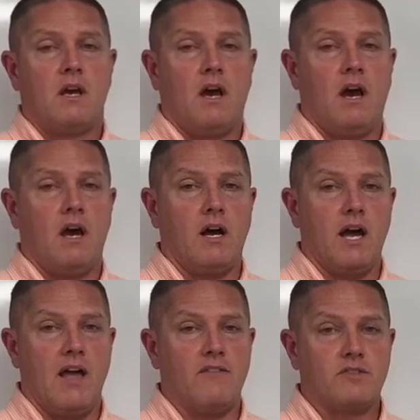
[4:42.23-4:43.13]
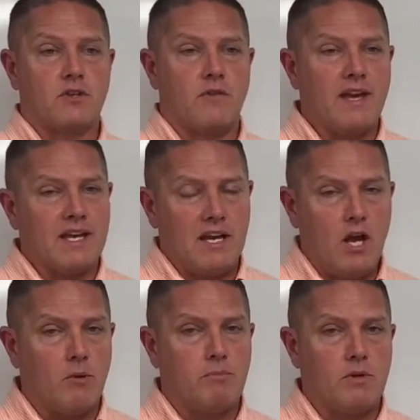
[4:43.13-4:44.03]
And so they can
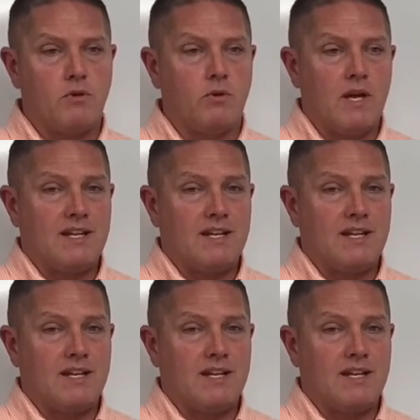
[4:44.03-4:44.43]
help you